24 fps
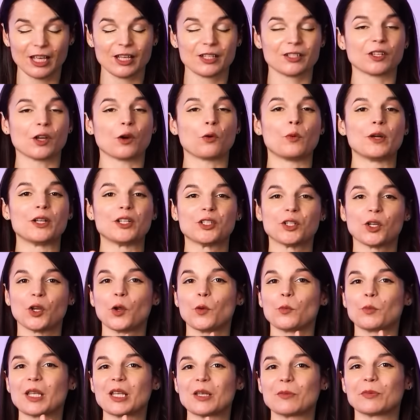So when
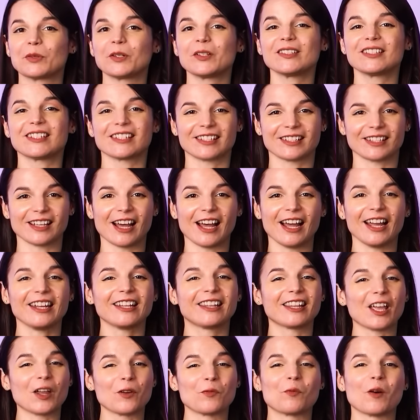two people decide
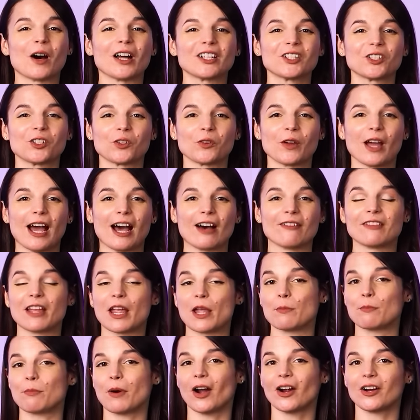they want to have
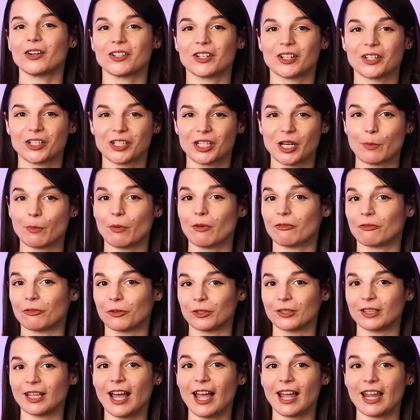a partnership
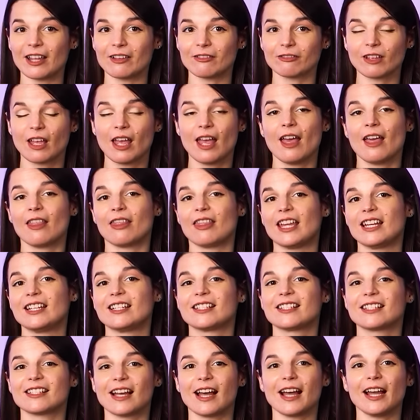for life, they
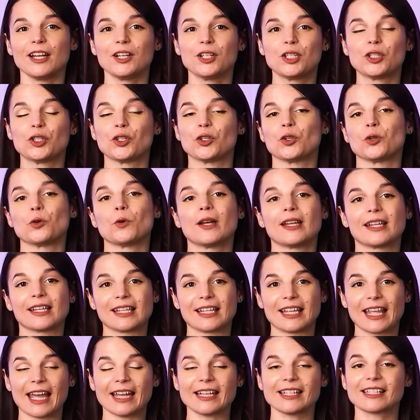decide to
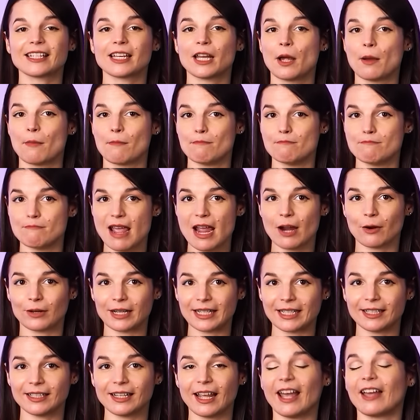get
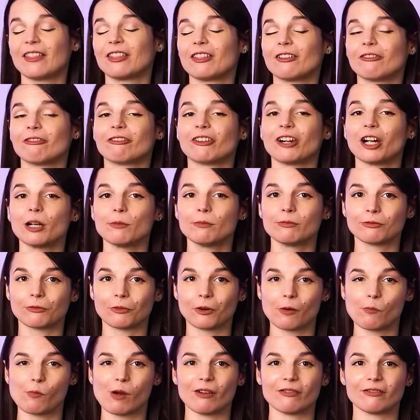married, and the verb
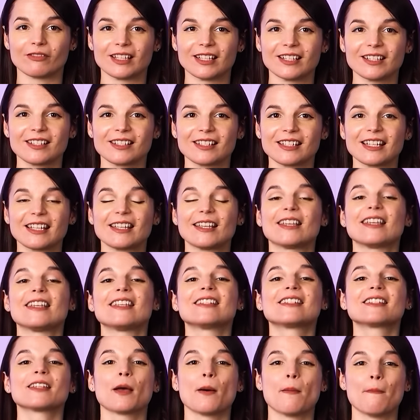form of this
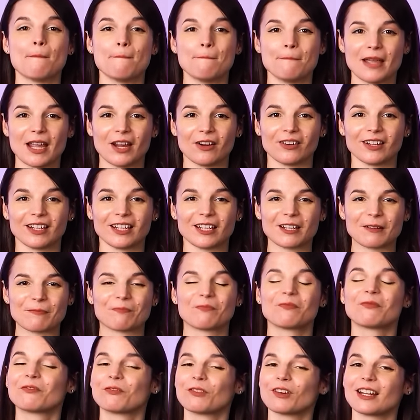is marry.
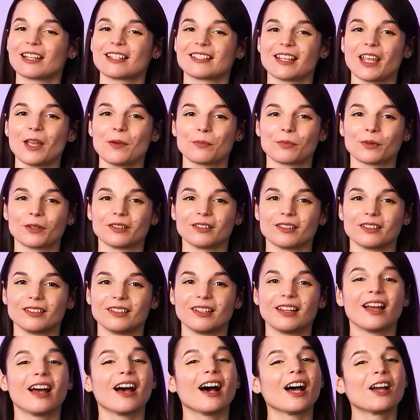For example,
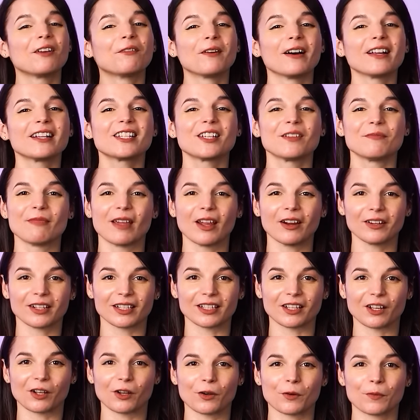I want to marry
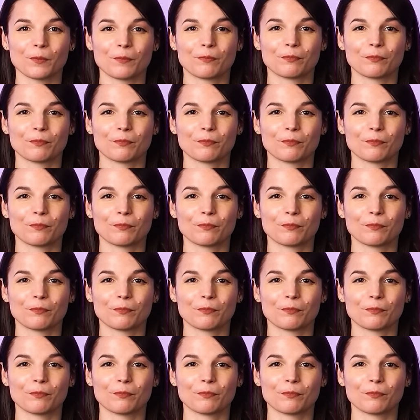you.